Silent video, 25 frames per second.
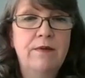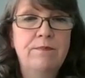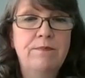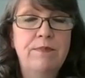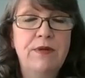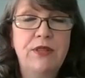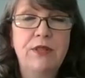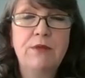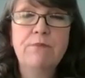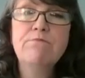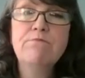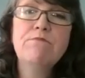
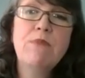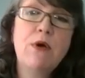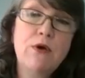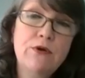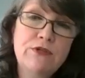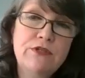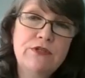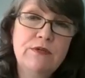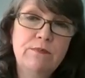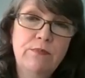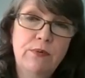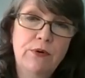But the
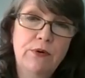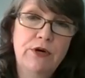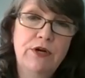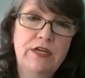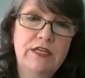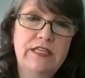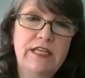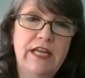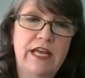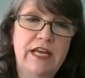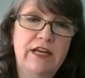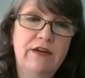most
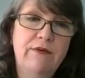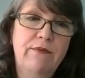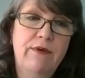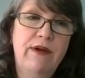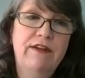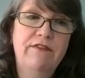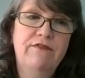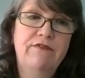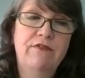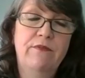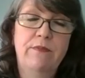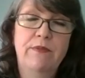important
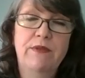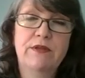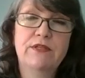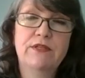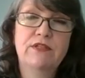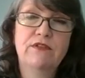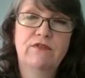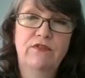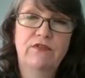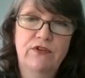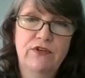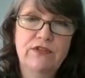takeaway from
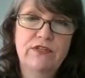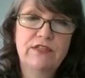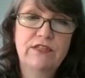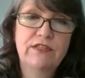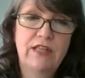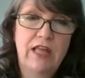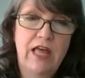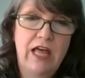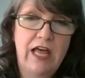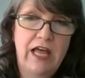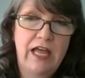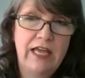this first
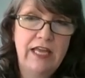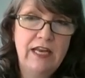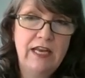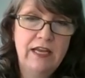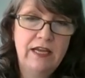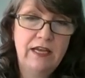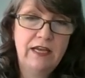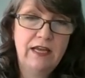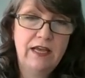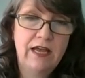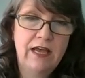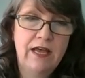
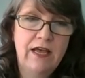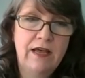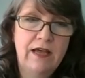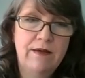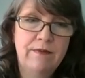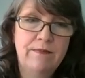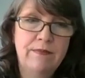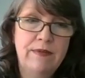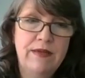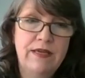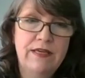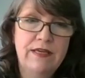slide
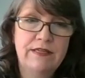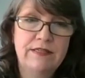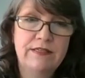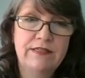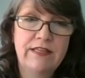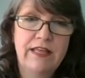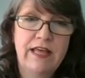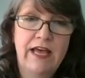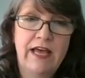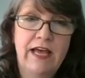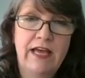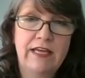is
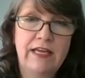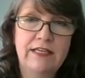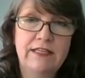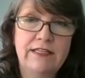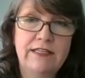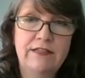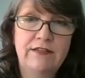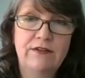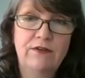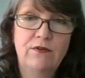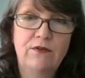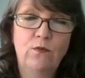that
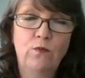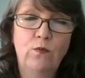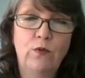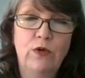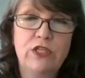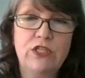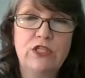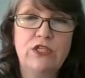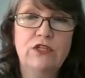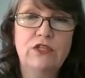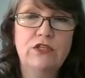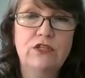
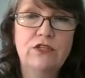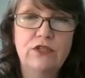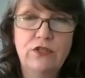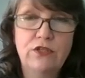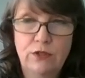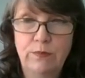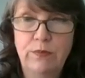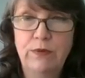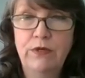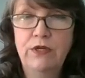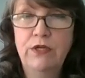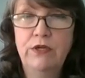what's
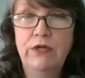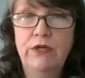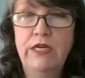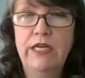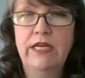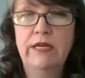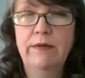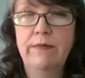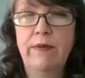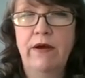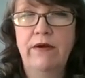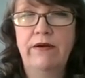super
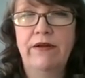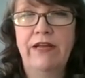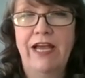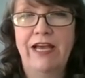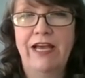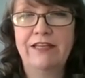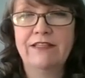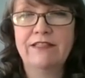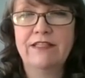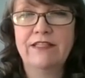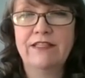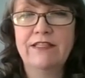unique about
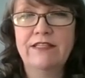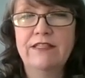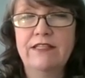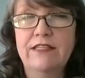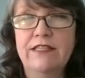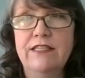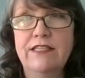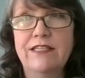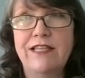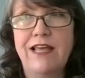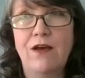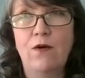gases
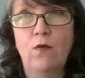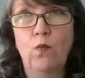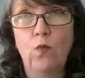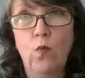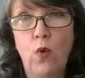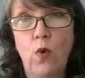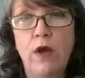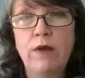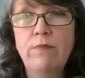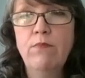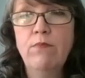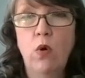is that
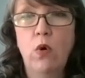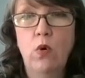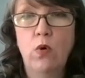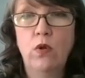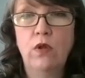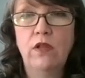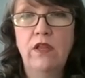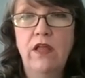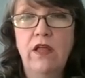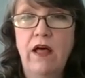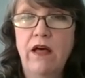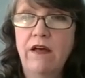1
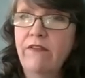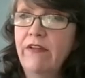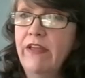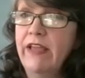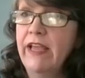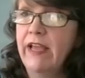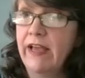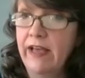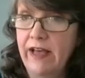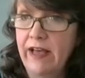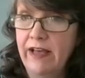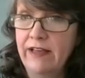mole of a
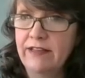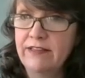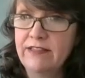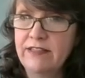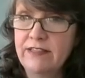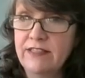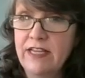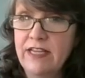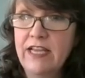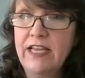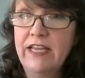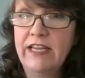
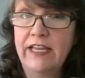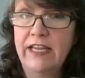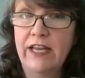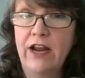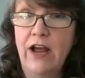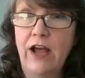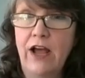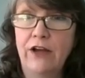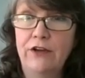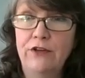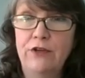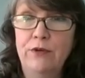gas can
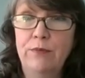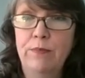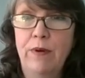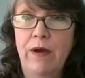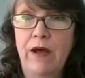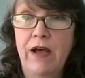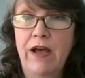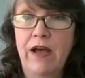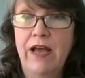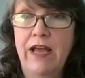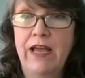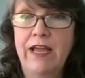
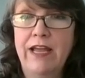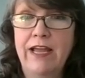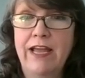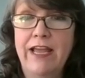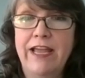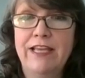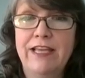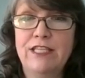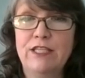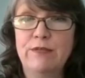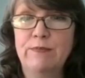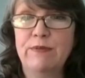occupy
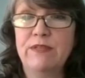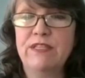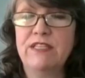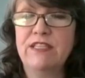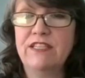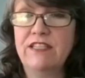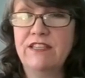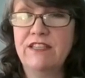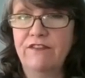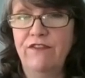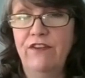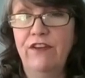a
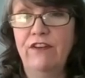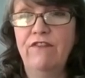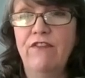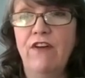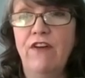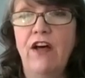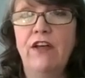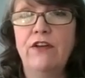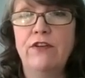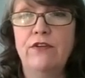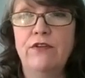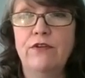specific
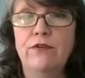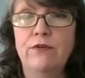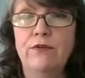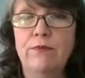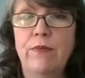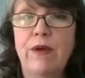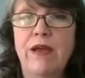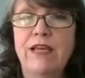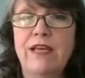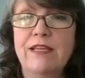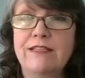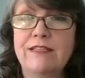volume
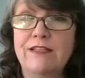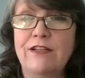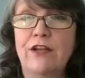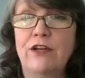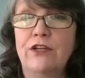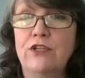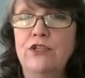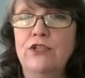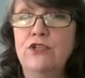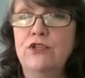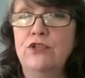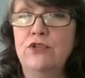as
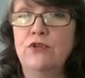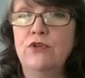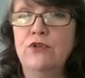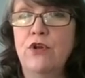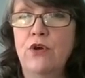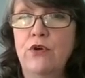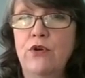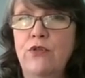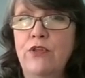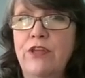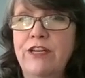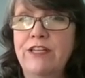long as you
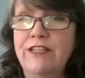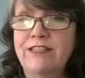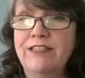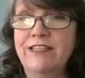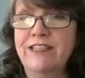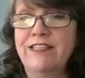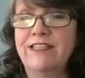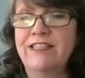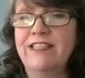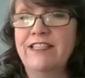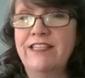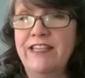know that it's
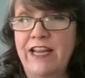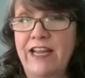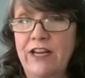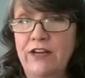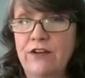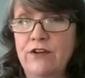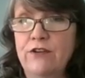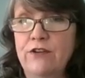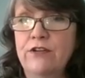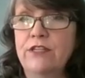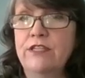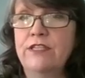at
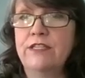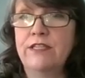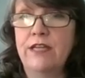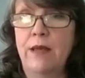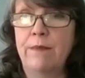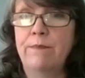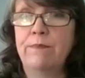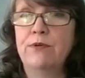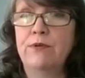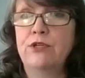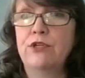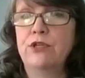standard
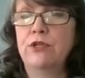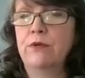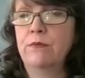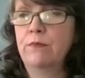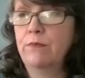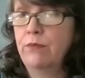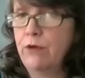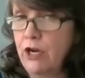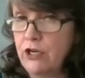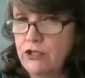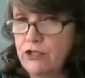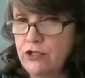temperature
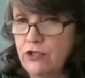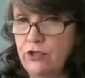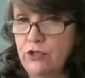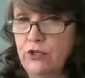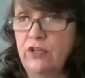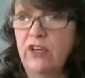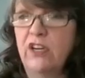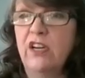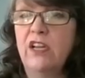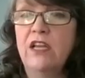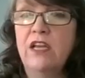and pressure.